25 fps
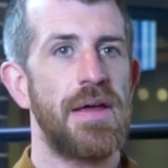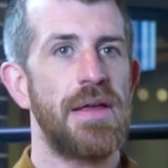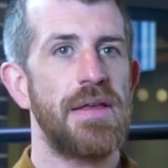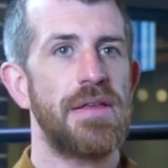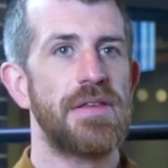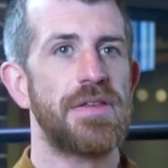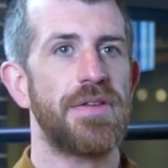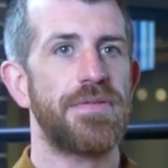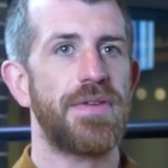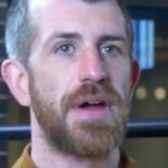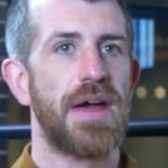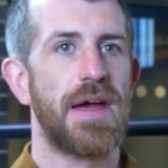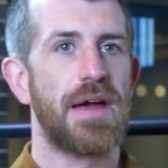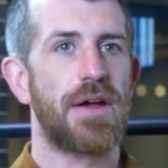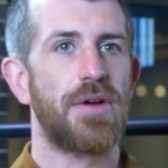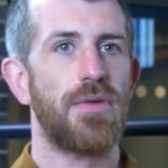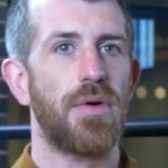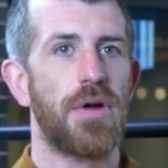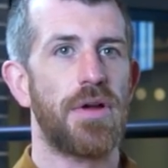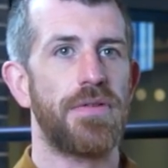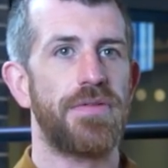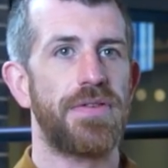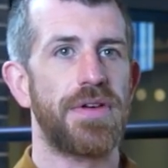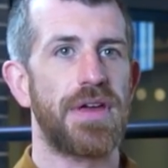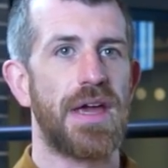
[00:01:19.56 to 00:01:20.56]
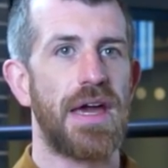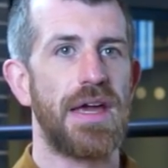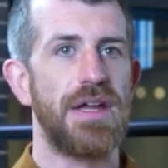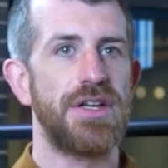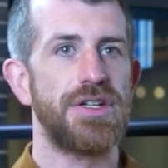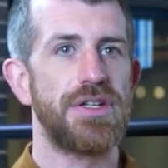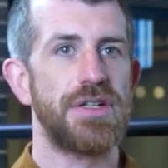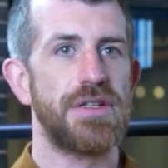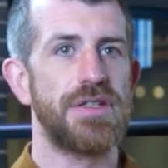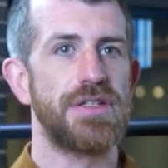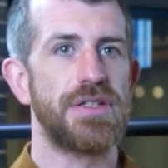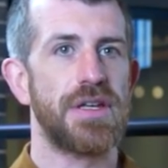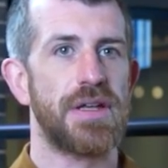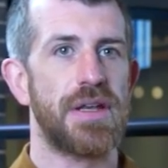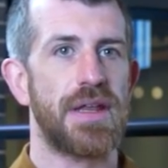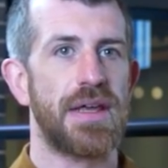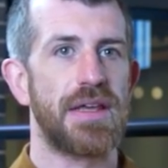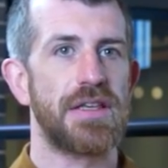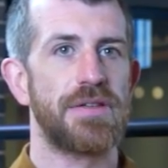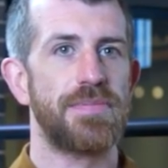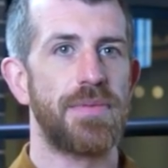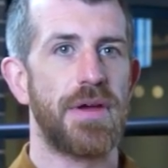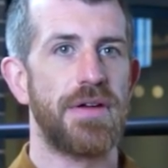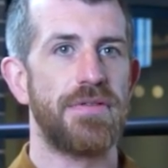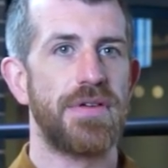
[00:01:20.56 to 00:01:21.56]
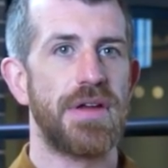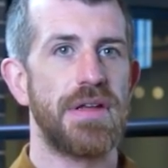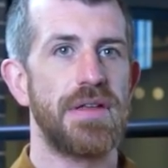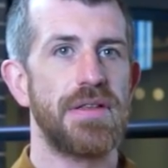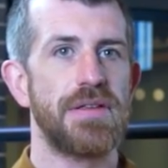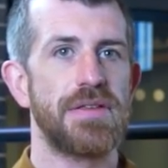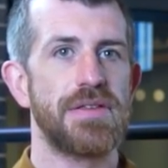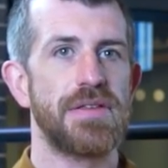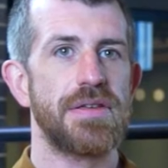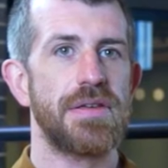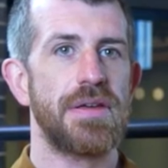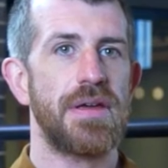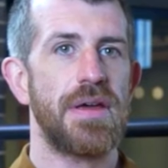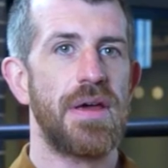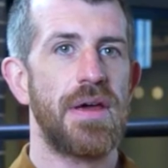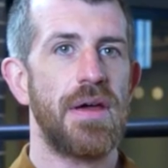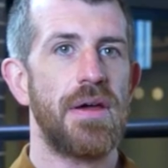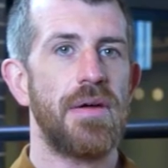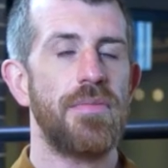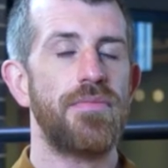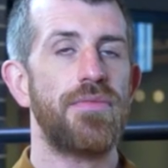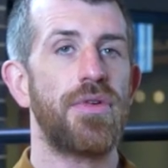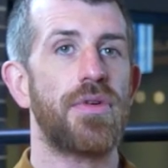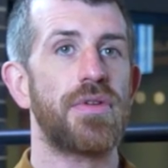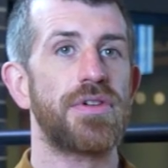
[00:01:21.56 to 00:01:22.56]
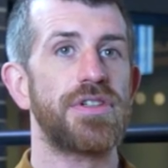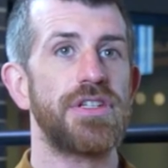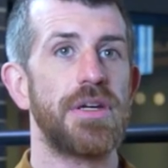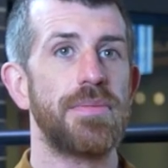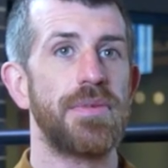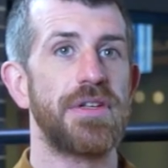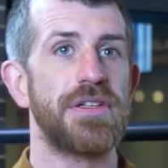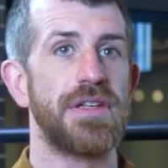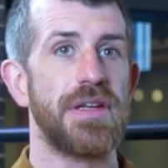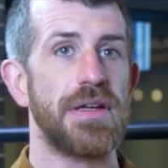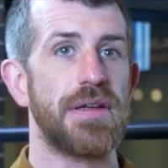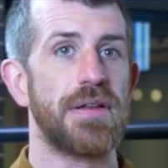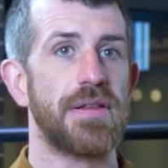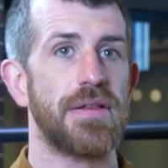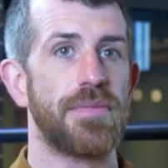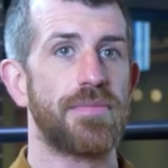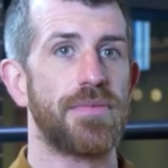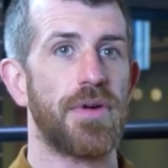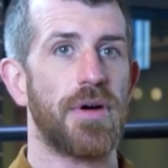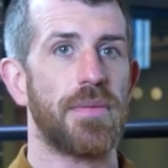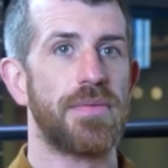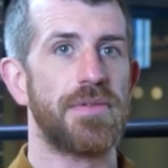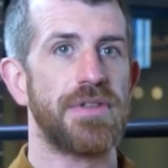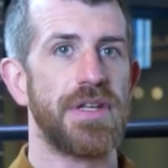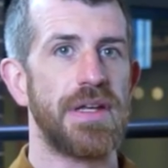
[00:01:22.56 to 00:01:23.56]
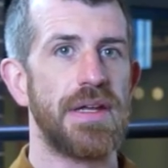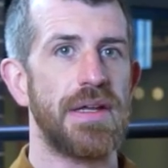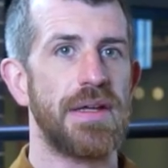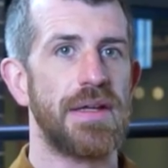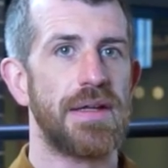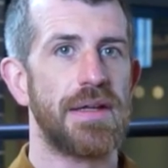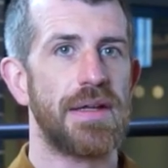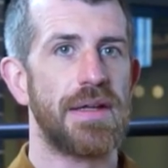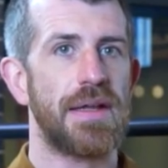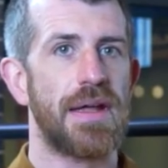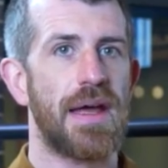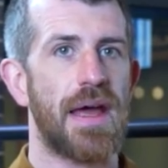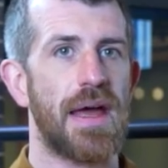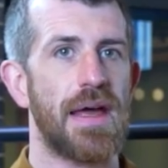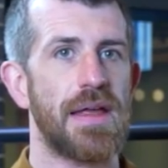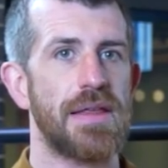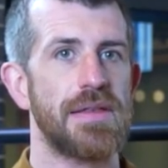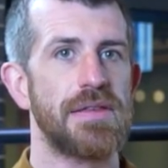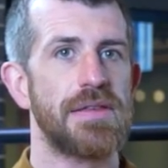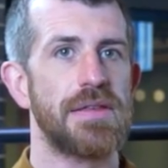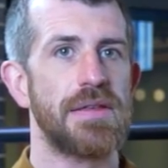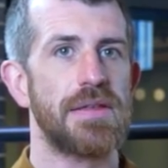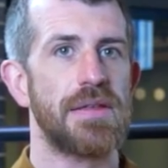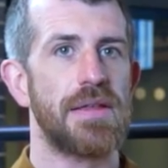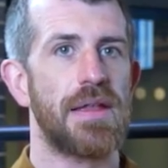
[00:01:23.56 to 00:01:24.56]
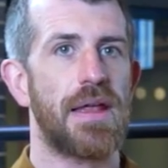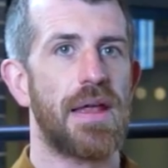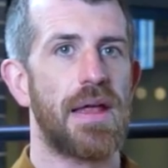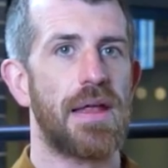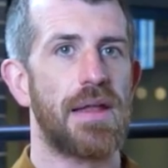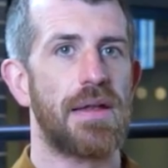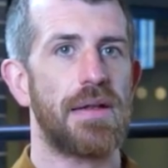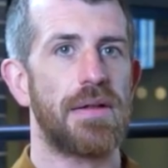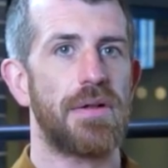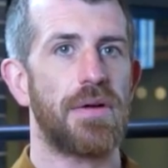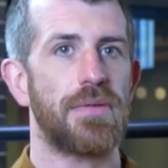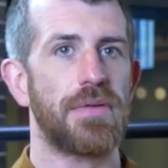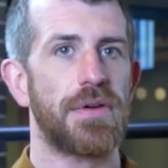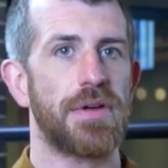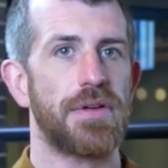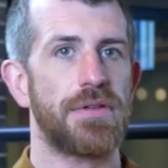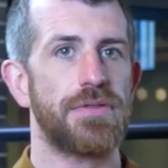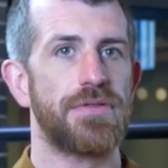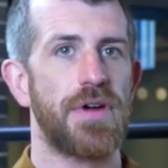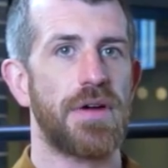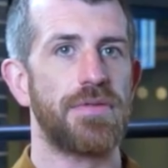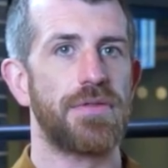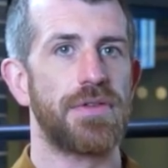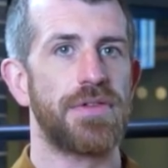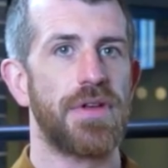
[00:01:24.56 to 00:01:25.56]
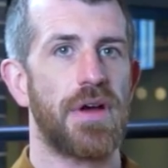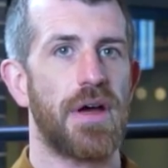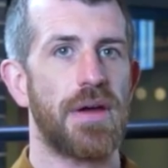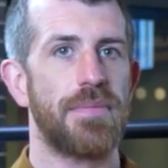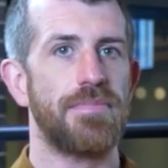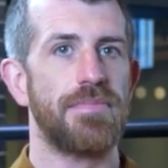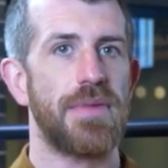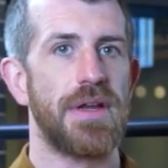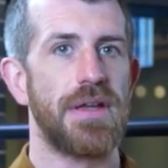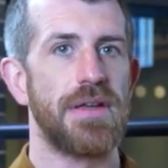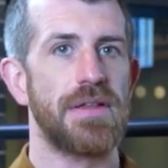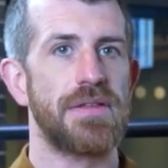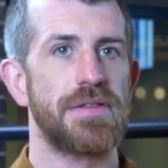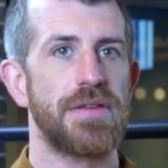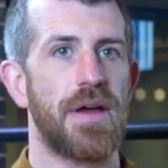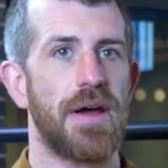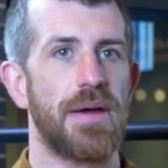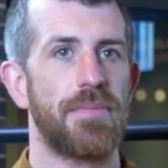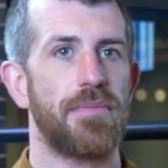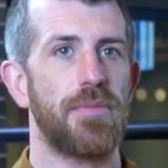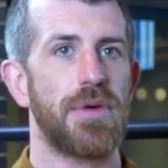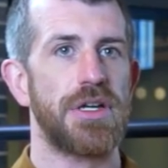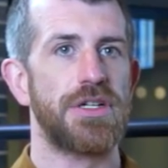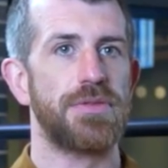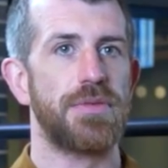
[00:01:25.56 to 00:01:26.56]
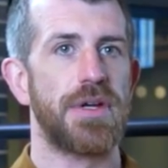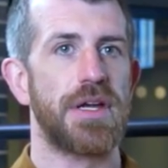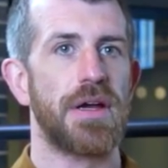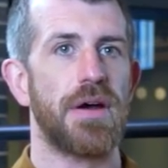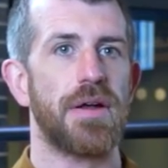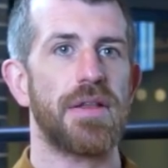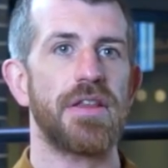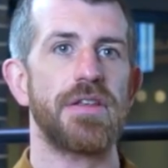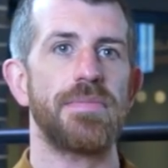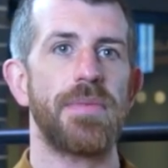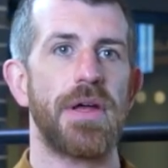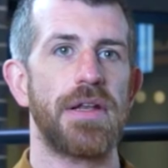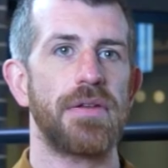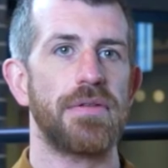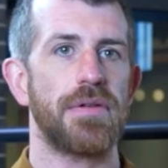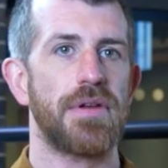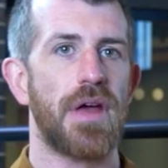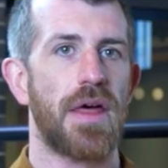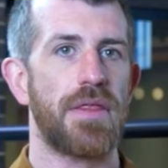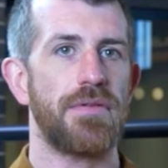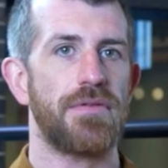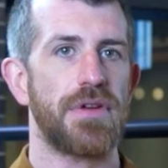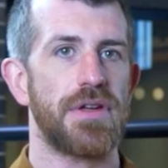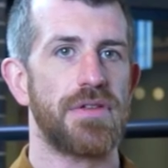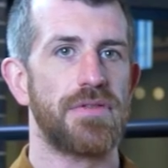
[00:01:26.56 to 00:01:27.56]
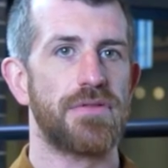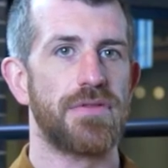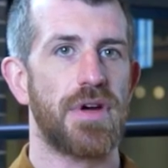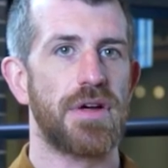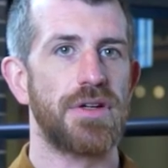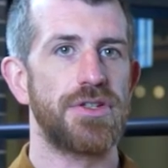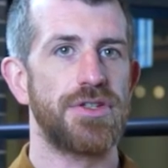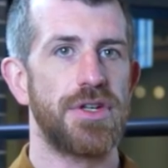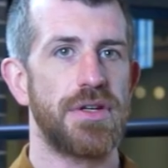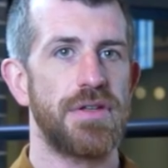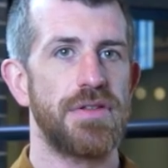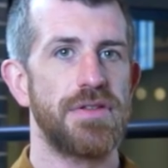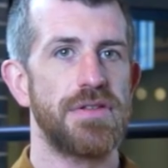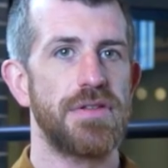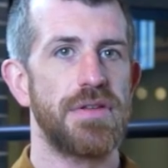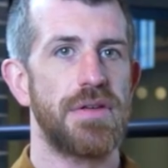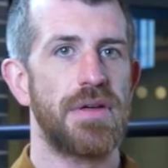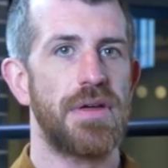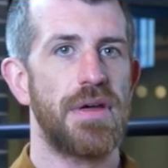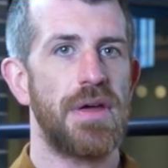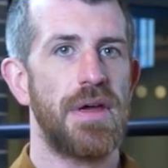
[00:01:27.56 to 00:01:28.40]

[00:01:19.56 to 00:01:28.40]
surveyor qualifications and experience, proximity to the property, as longer travel time means time which we can't spend on other instructions,